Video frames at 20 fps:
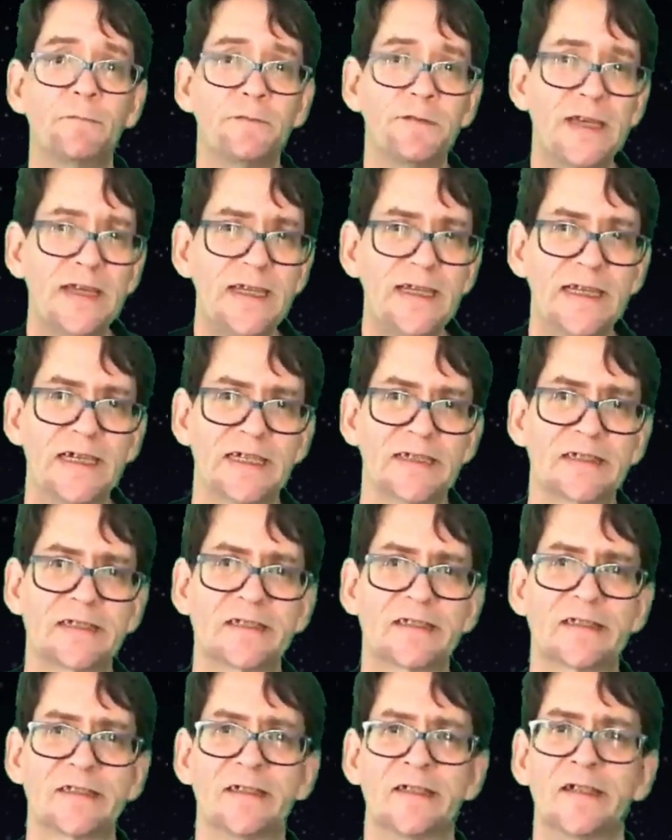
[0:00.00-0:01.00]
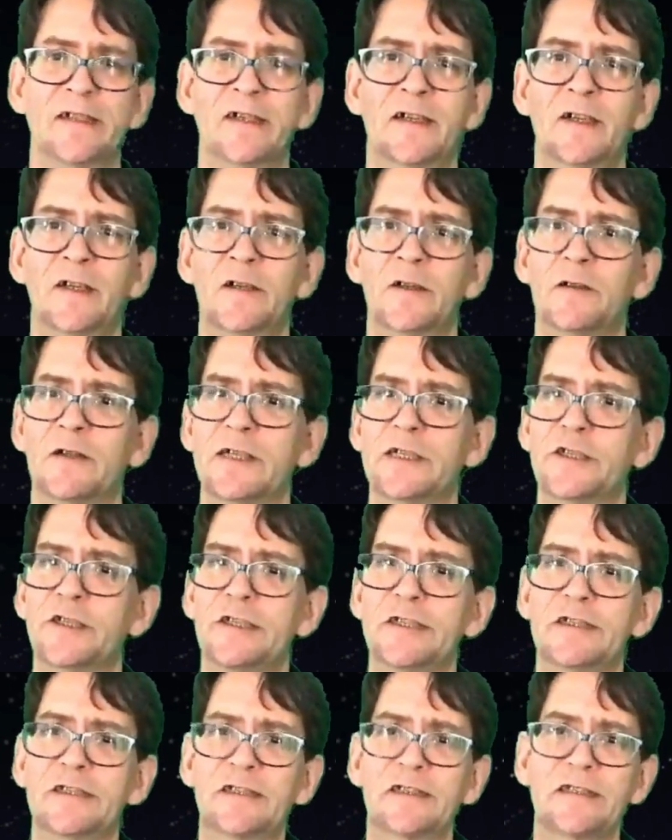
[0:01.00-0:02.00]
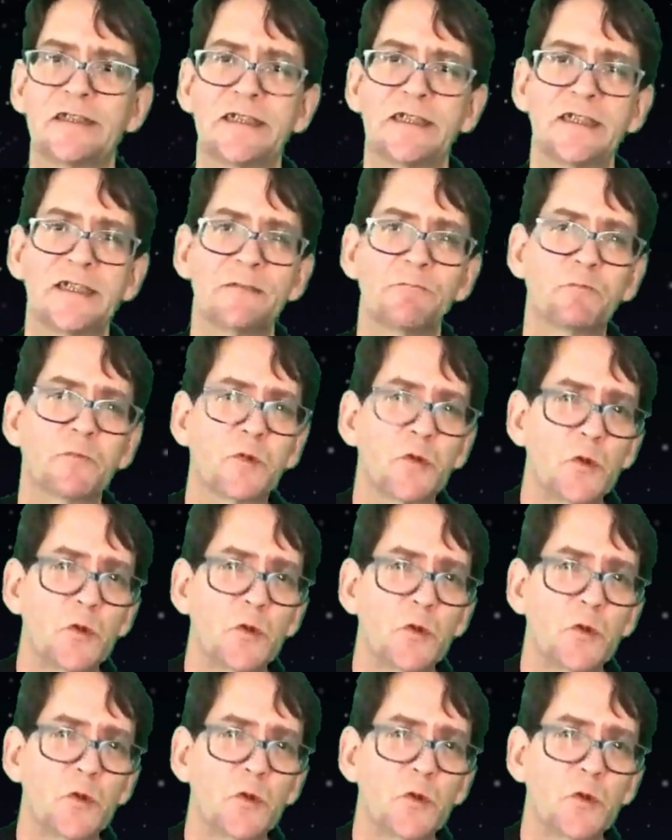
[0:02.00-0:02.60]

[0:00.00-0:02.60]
Venus, which is the